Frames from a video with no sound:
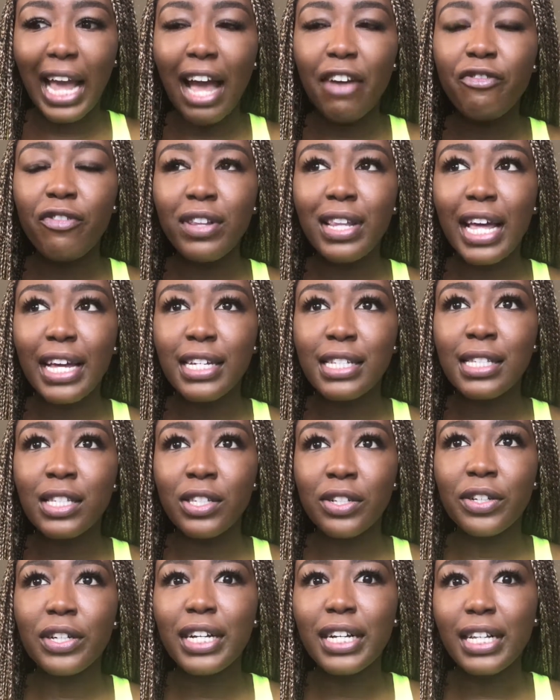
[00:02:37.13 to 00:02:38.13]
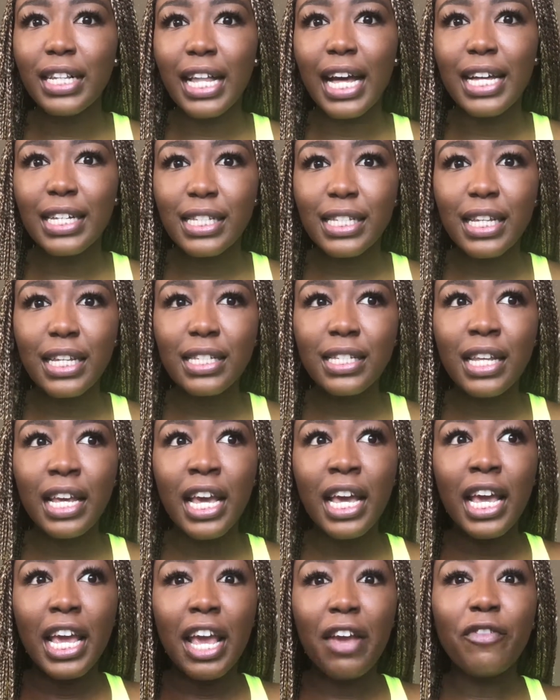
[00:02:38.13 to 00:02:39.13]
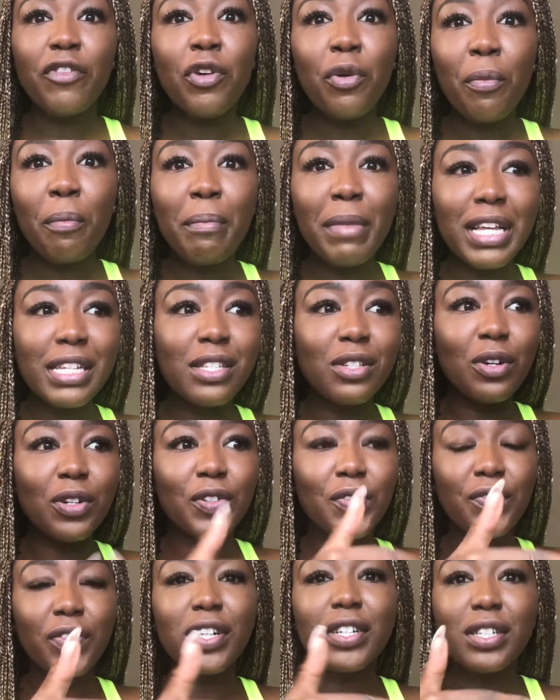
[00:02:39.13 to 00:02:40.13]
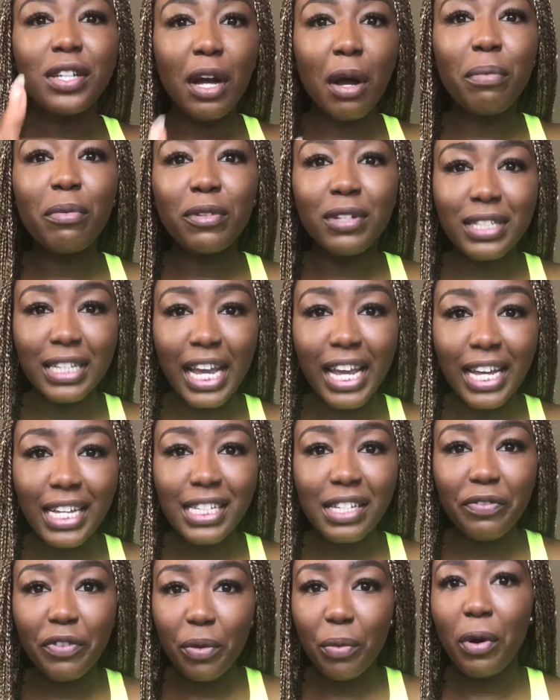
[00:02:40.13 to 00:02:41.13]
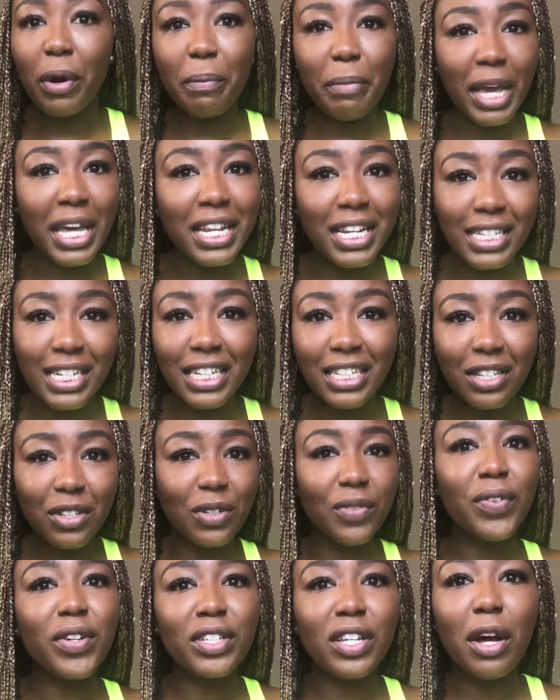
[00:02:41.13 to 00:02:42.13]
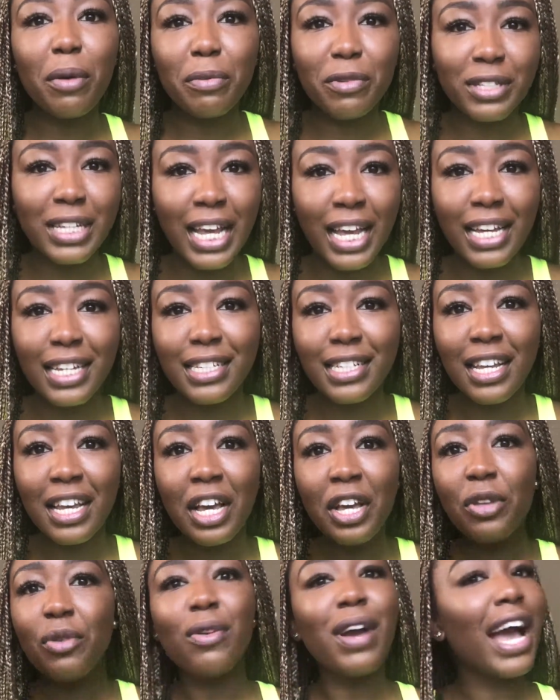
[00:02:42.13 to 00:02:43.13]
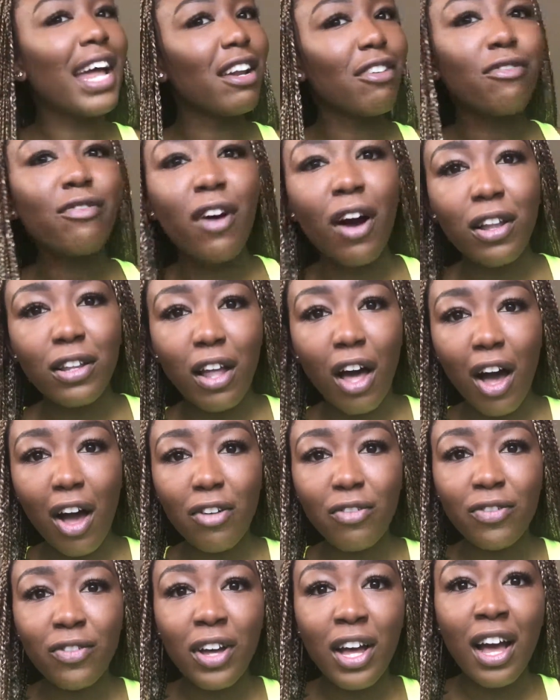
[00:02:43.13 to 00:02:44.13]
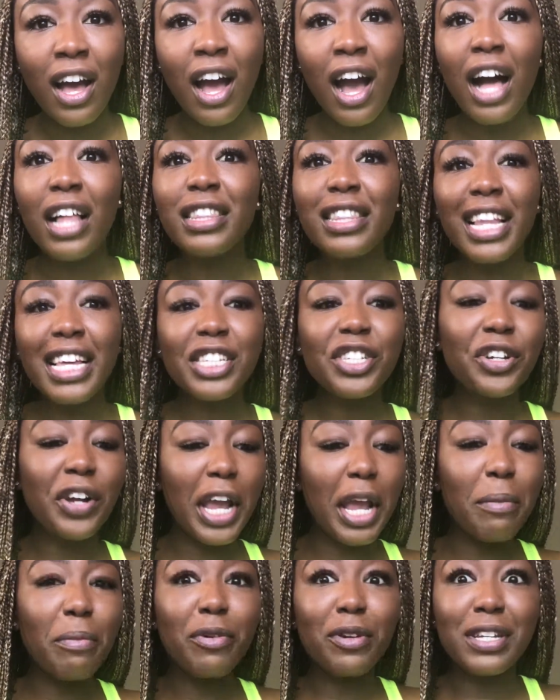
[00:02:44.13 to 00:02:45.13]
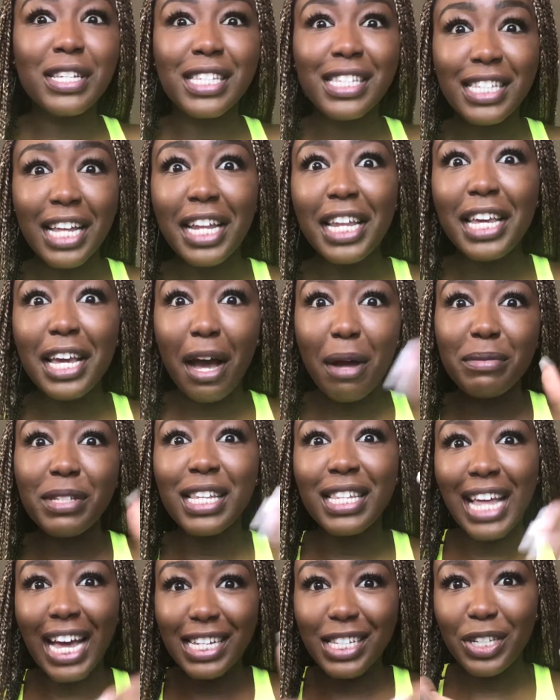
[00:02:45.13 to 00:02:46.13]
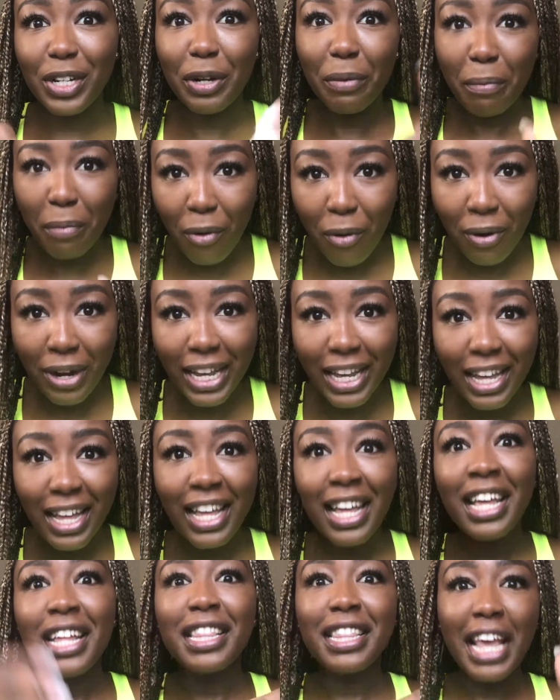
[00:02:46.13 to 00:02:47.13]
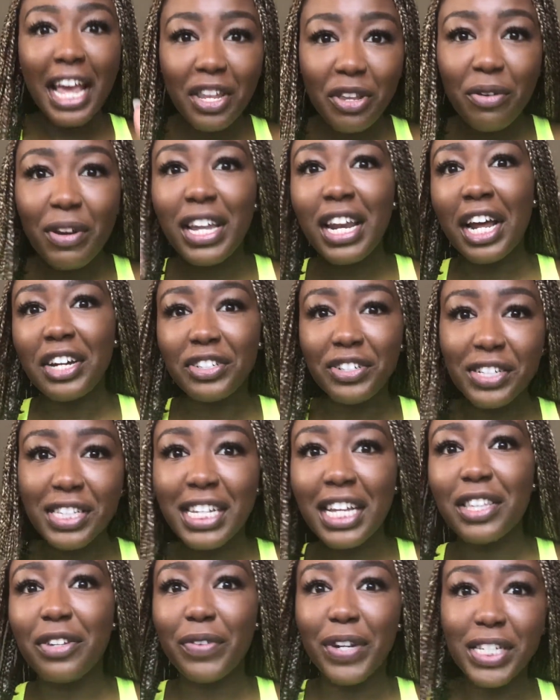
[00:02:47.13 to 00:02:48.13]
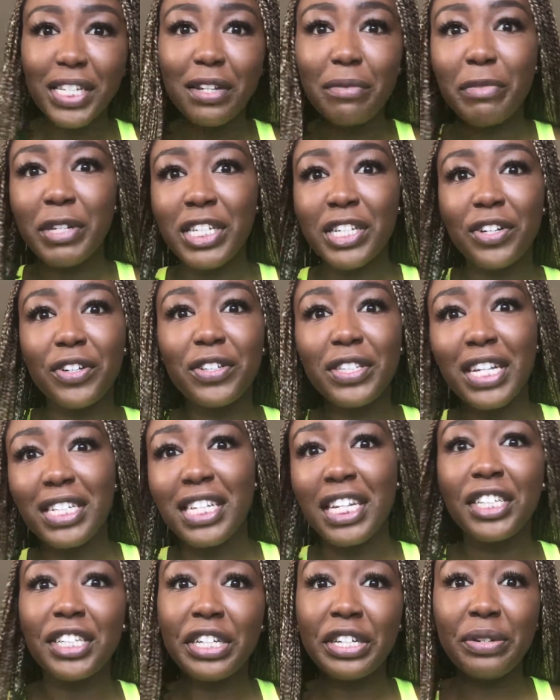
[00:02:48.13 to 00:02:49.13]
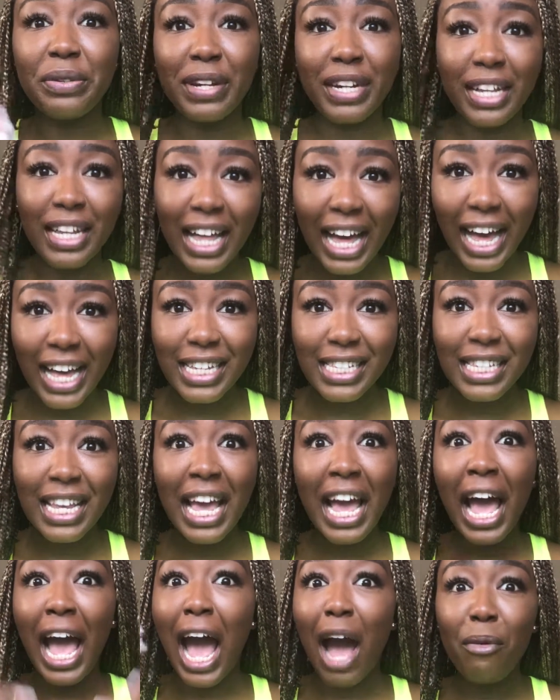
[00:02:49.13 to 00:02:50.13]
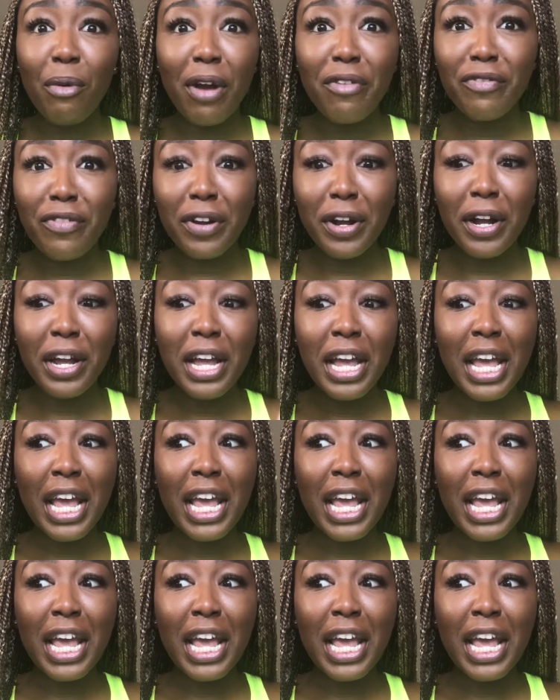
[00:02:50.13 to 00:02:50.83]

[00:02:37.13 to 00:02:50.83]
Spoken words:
feel like certain classes, if you miss those first couple days, if you weren't paying attention those first couple days, you kind of fall off. Unless you're able to study up to that certain point, then you can understand the rest of the material they're teaching you in class. However,